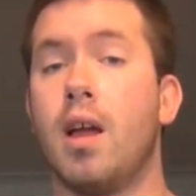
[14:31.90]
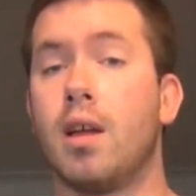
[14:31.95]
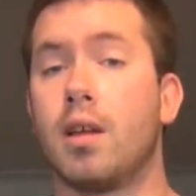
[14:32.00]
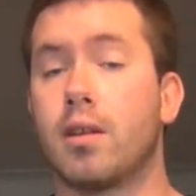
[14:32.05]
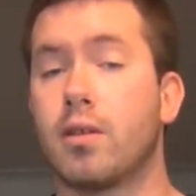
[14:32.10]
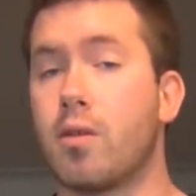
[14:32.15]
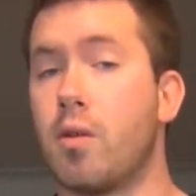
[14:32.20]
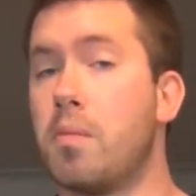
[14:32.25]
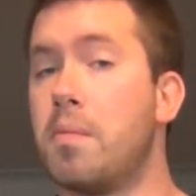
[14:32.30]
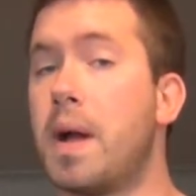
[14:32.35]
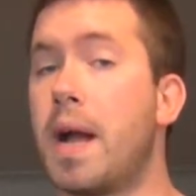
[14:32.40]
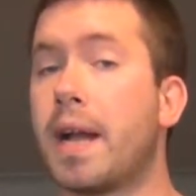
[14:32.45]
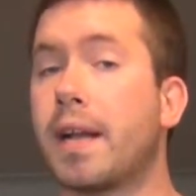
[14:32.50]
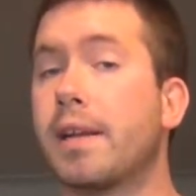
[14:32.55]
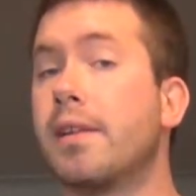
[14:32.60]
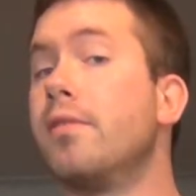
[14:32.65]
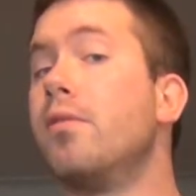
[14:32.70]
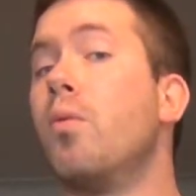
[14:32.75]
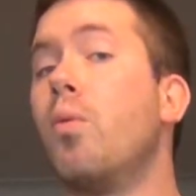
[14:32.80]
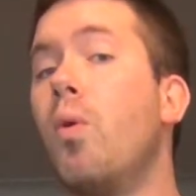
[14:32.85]
go back
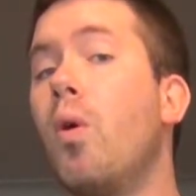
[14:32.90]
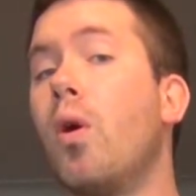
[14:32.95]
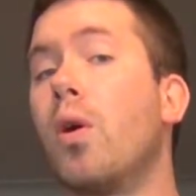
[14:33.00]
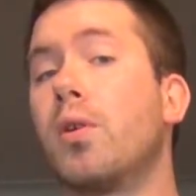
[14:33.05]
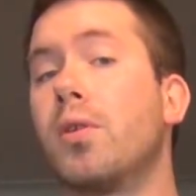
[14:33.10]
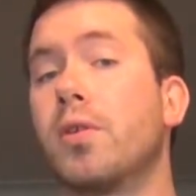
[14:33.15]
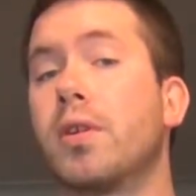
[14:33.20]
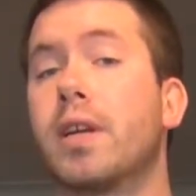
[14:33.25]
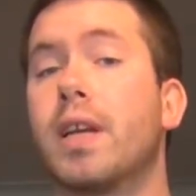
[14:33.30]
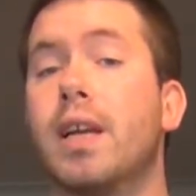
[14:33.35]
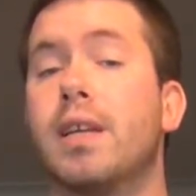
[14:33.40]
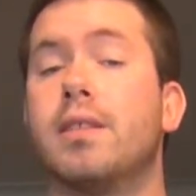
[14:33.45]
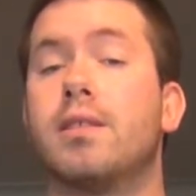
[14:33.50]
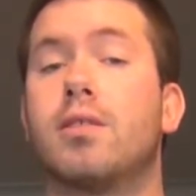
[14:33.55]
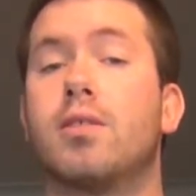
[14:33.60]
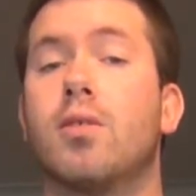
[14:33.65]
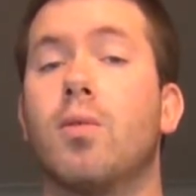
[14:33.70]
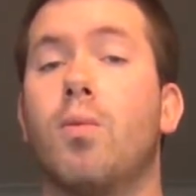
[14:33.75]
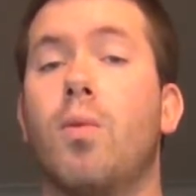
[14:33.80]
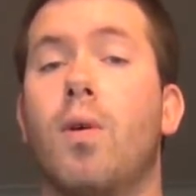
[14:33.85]
in the water or get into
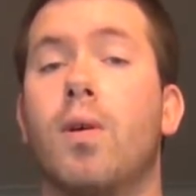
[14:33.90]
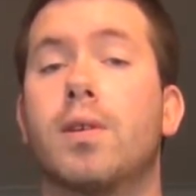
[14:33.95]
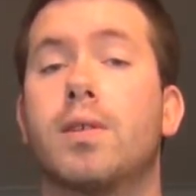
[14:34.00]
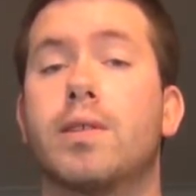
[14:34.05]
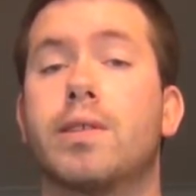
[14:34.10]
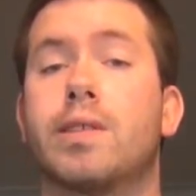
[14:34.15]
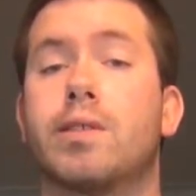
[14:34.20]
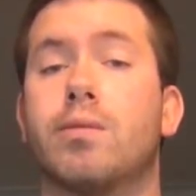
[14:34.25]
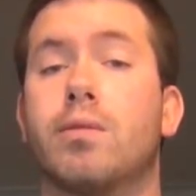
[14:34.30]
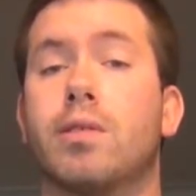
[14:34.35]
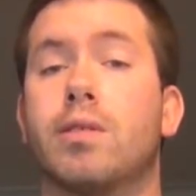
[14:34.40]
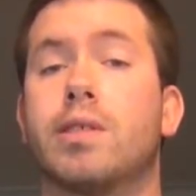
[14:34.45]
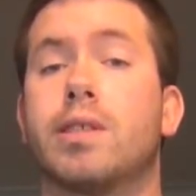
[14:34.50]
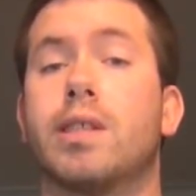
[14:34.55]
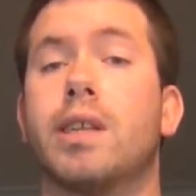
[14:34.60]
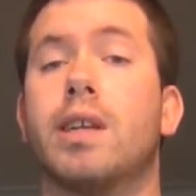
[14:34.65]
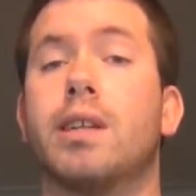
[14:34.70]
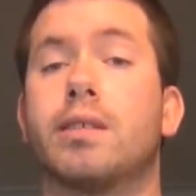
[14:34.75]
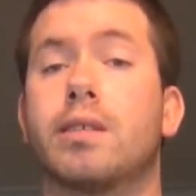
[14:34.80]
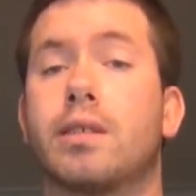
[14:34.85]
the water source
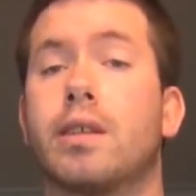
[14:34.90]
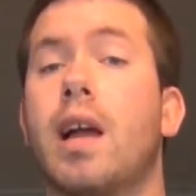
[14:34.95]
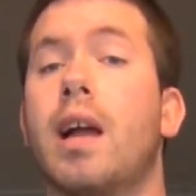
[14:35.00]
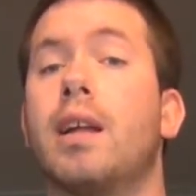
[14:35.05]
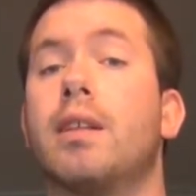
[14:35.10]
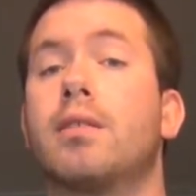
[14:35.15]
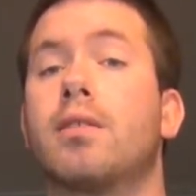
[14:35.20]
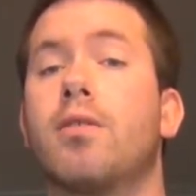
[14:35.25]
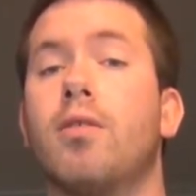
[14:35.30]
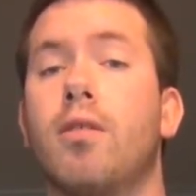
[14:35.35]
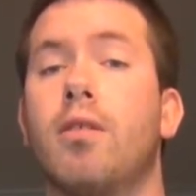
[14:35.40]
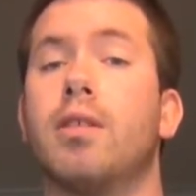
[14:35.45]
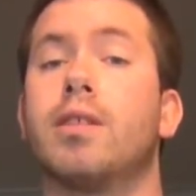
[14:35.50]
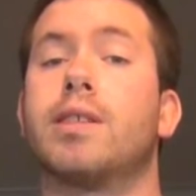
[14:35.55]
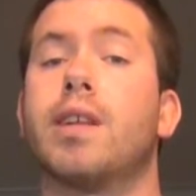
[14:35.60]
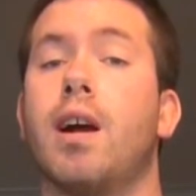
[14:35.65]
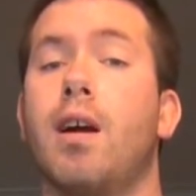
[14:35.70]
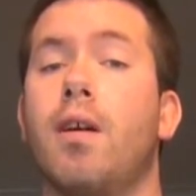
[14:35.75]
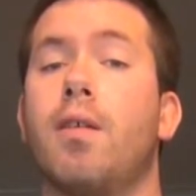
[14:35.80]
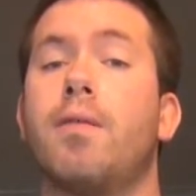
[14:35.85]
and can cause
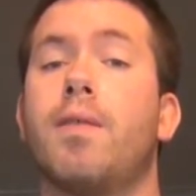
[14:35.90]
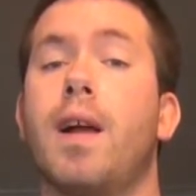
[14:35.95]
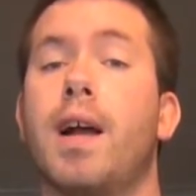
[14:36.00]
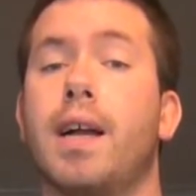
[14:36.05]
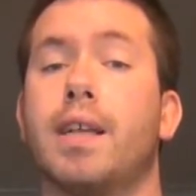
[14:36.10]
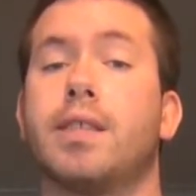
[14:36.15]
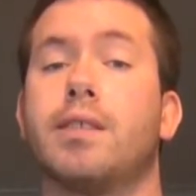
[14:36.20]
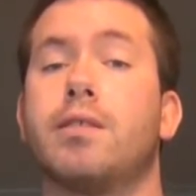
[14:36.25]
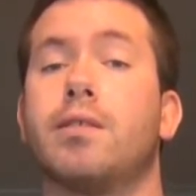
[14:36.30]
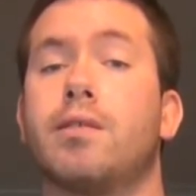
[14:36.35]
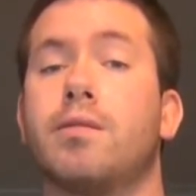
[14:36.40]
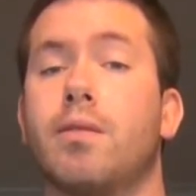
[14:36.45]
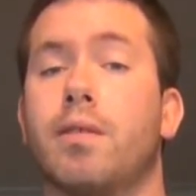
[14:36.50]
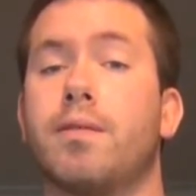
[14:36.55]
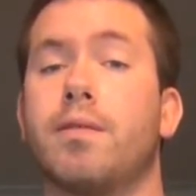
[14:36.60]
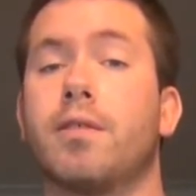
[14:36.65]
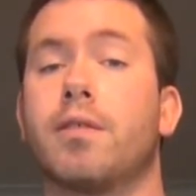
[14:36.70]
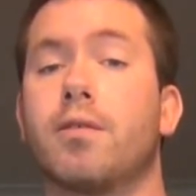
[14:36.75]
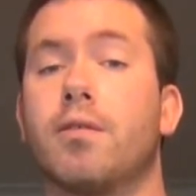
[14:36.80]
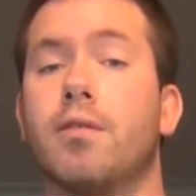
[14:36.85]
health hazards with
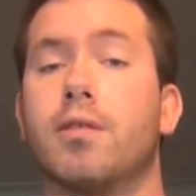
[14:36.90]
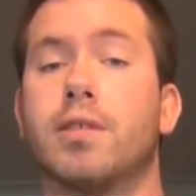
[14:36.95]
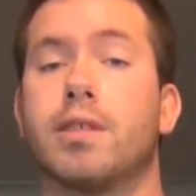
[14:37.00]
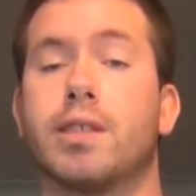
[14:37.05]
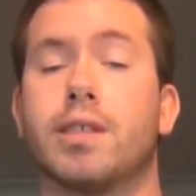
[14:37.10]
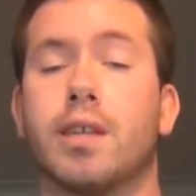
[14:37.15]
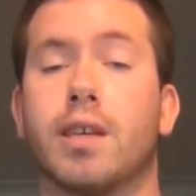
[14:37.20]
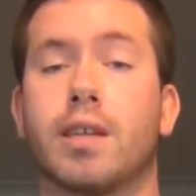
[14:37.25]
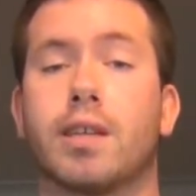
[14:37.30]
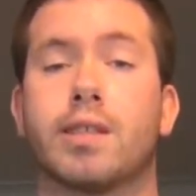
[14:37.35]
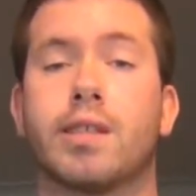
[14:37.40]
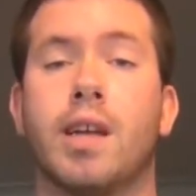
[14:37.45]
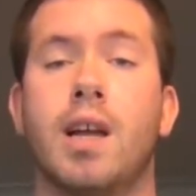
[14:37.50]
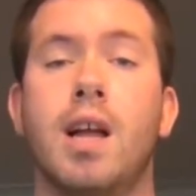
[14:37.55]
your corn snakes.